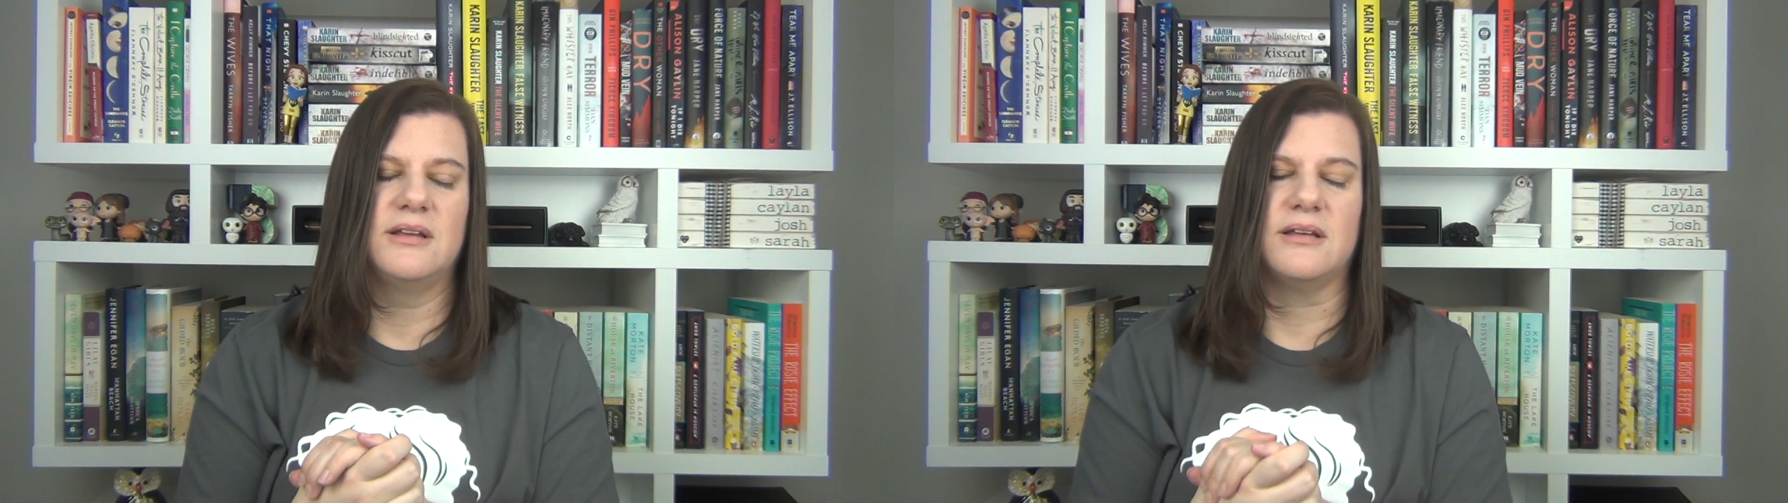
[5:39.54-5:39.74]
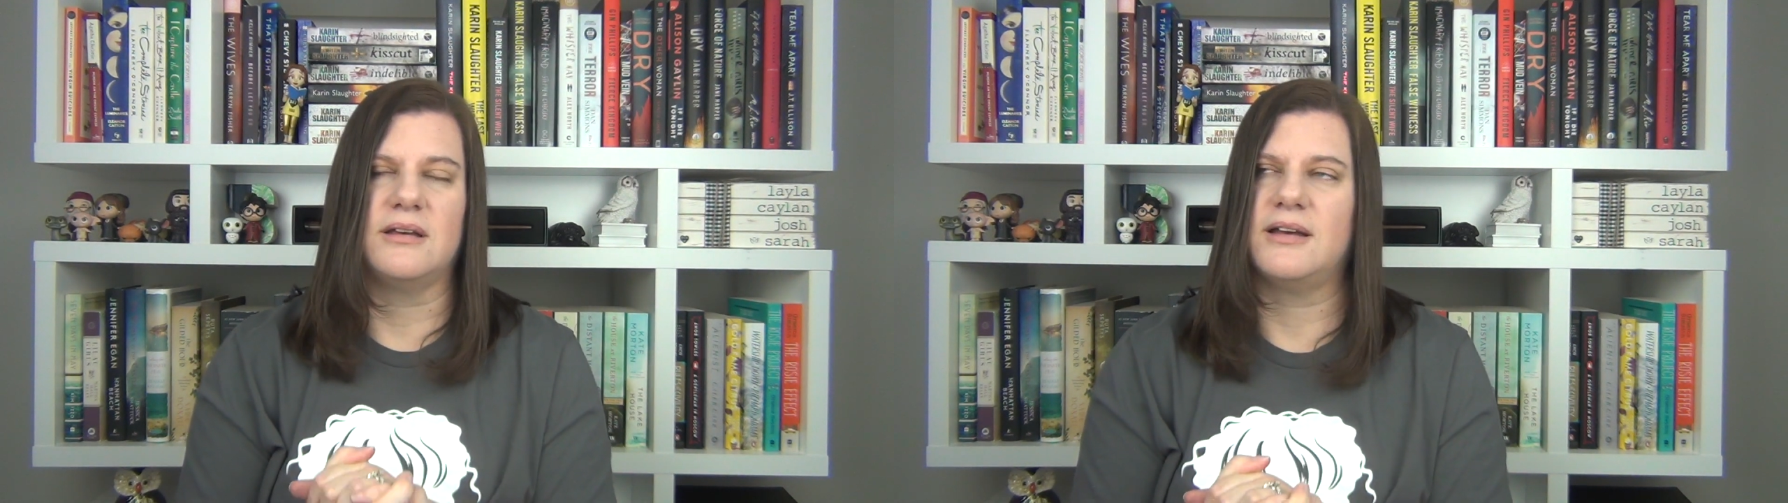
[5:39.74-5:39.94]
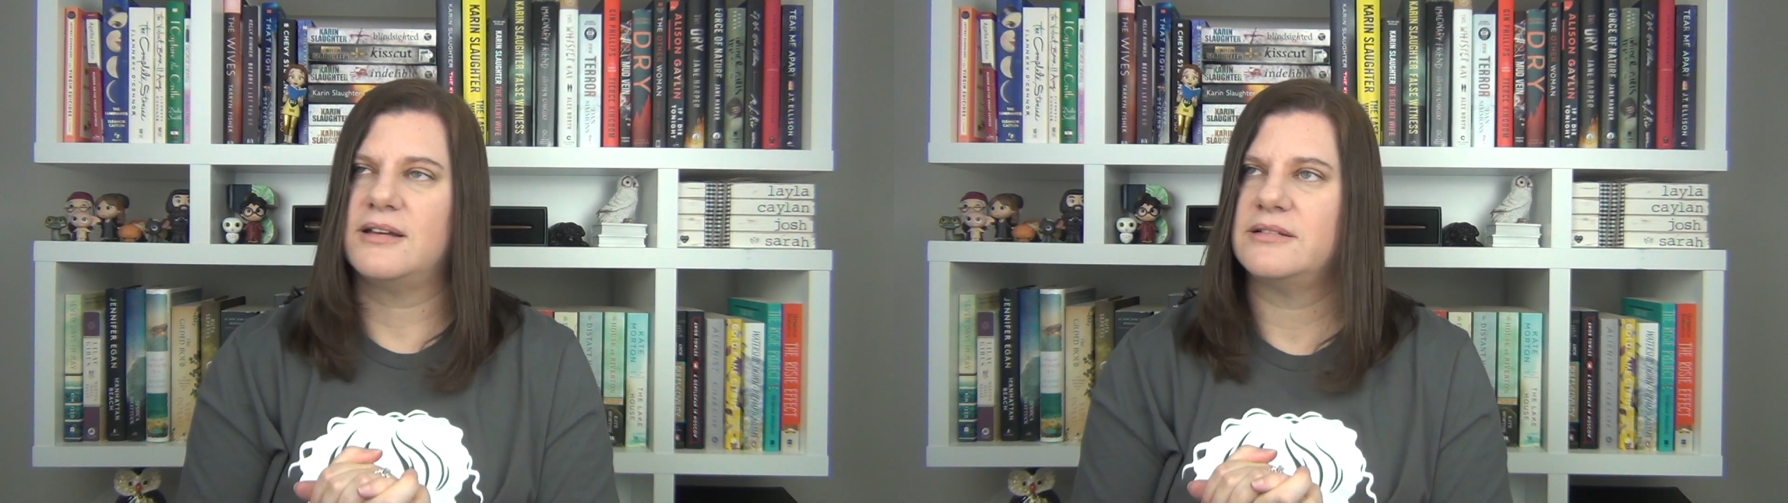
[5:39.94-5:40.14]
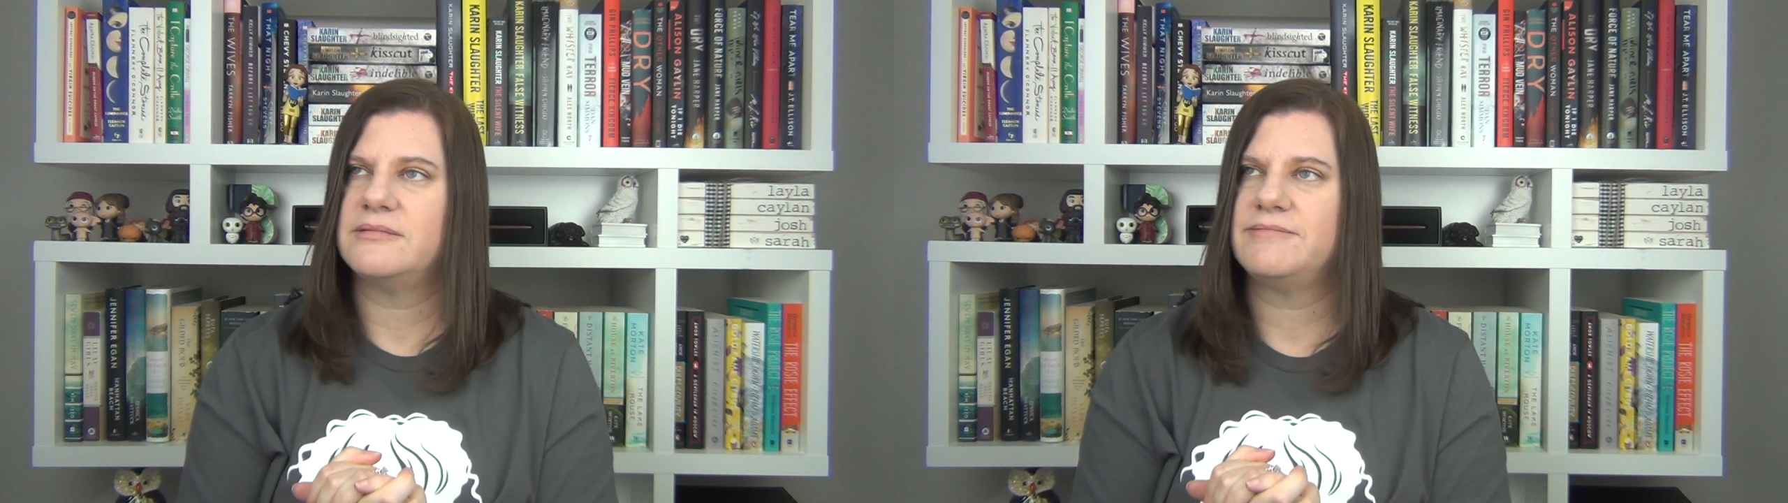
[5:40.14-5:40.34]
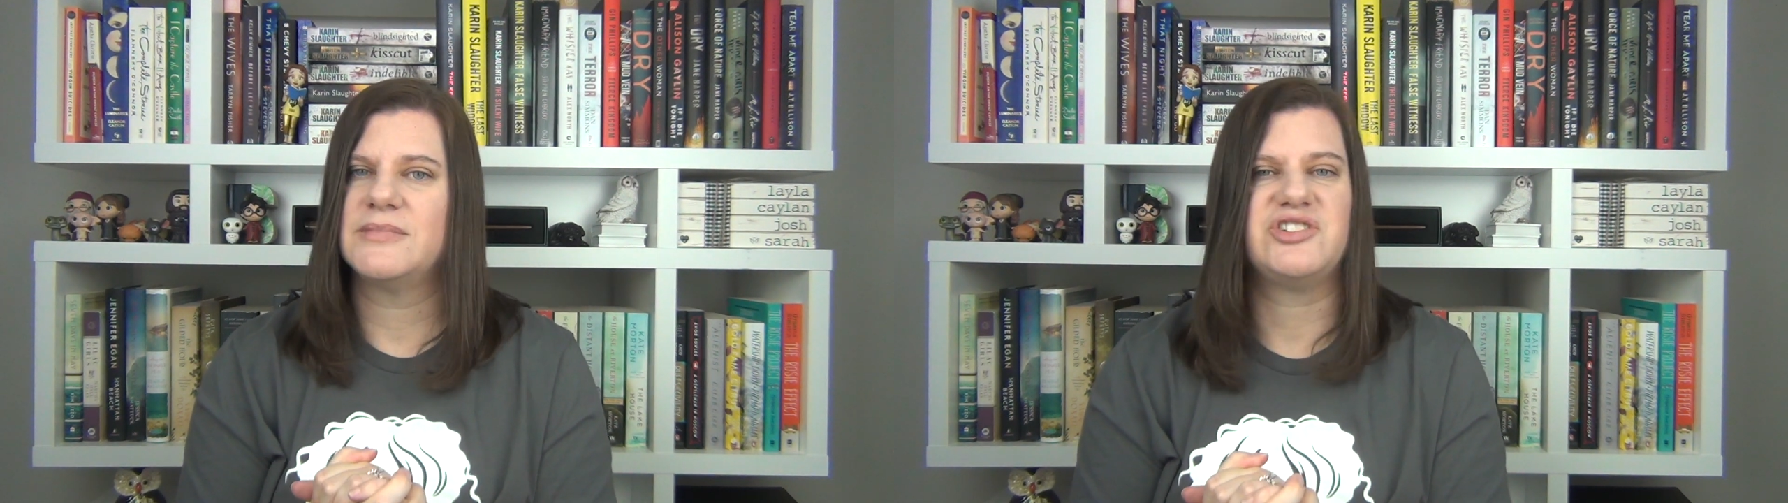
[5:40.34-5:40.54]
uh,
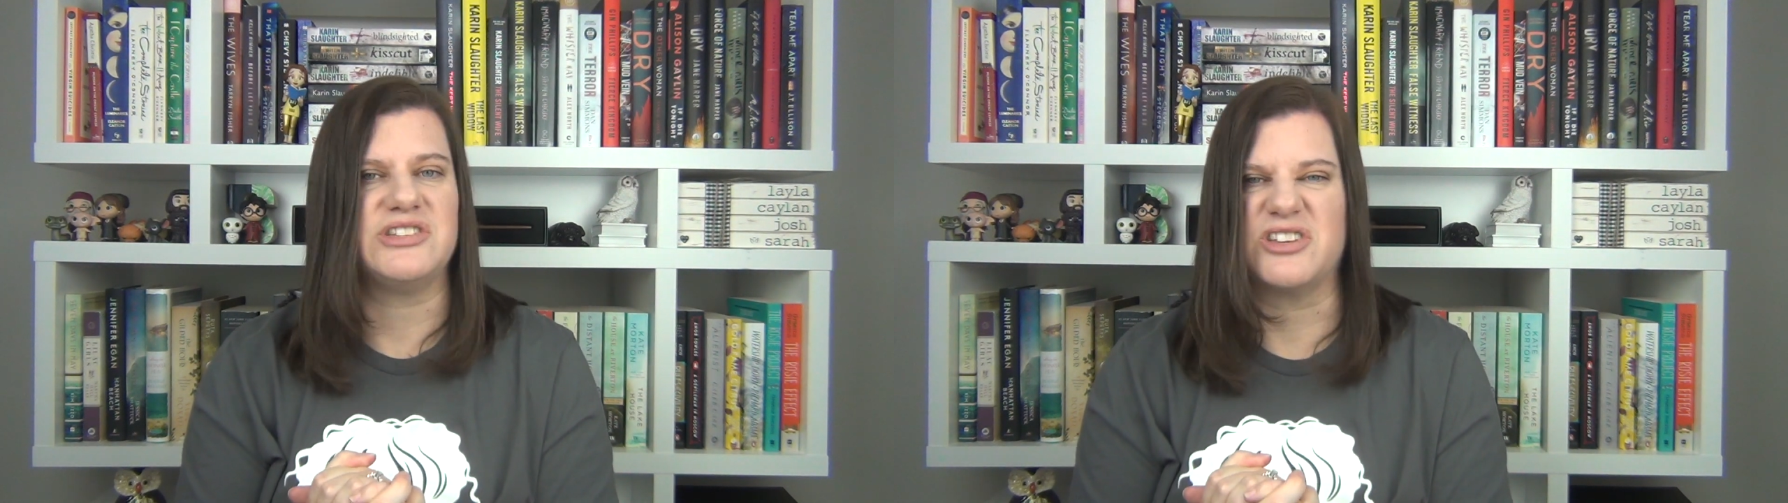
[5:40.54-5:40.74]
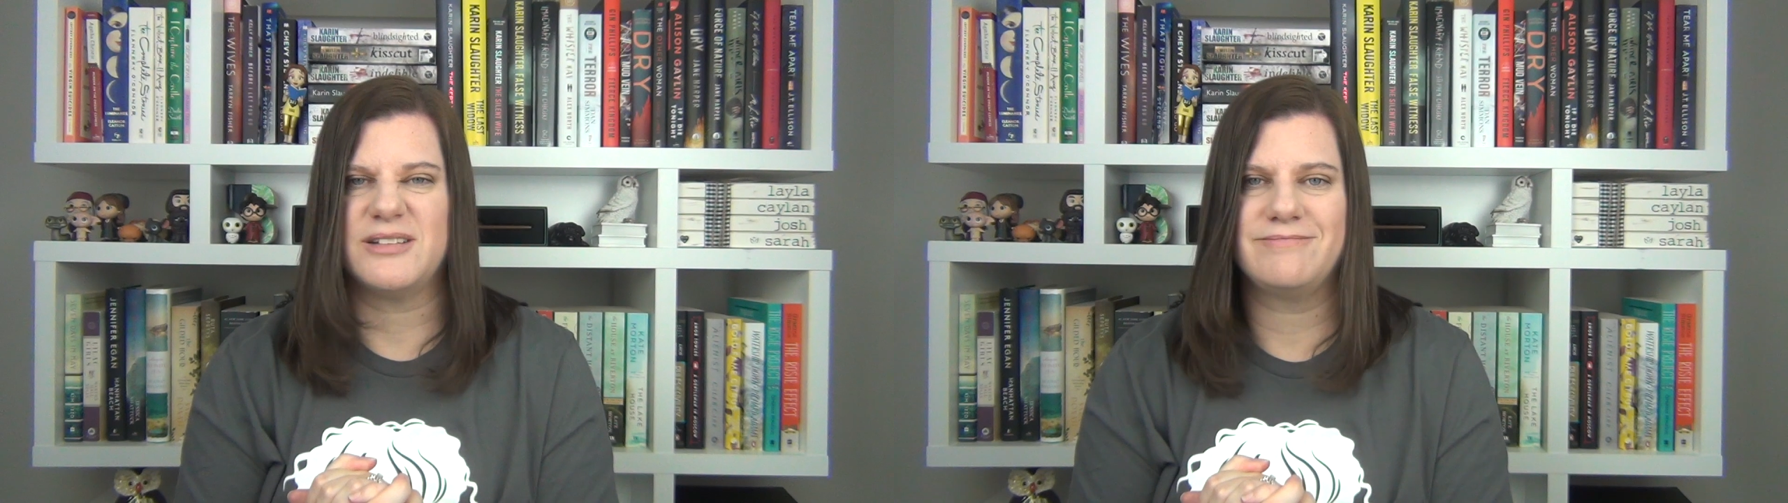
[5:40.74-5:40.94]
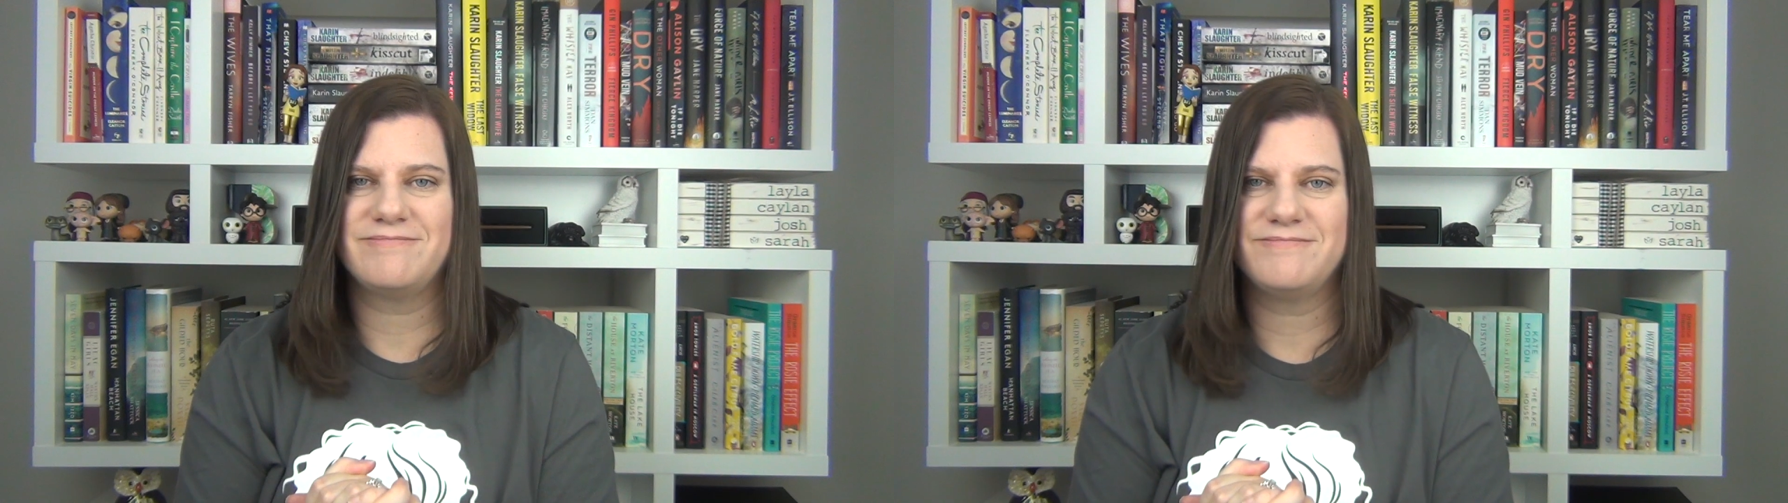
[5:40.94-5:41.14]
she's good